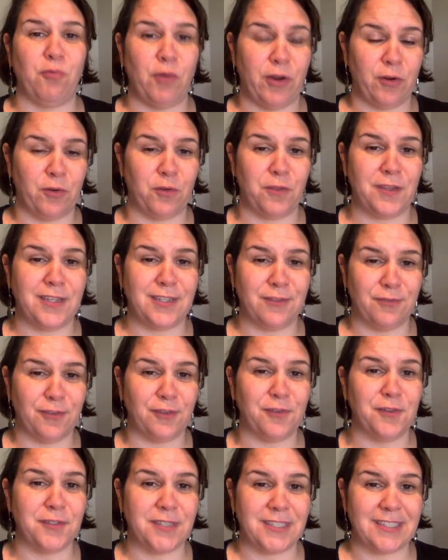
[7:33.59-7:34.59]
where do the
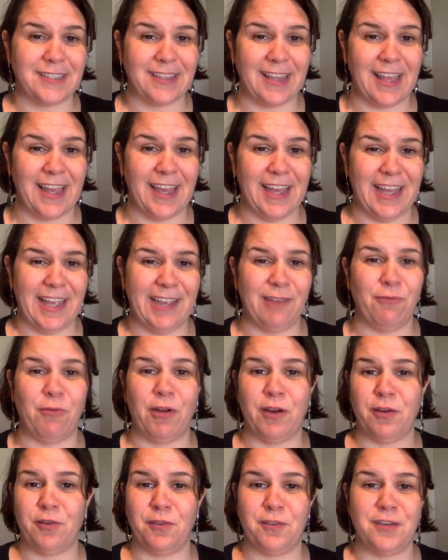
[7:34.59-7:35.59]
difficulties lie,
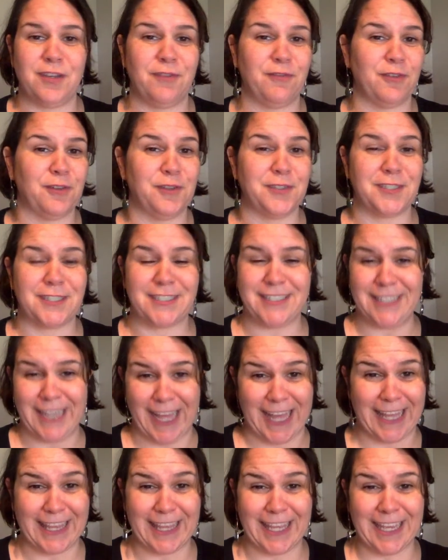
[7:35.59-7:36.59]
where do the difficulties
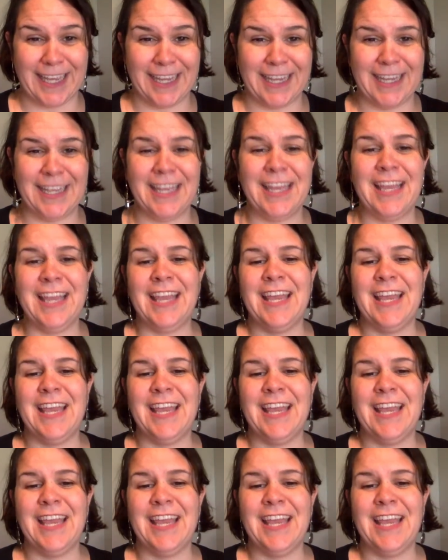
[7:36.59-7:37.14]
not lie,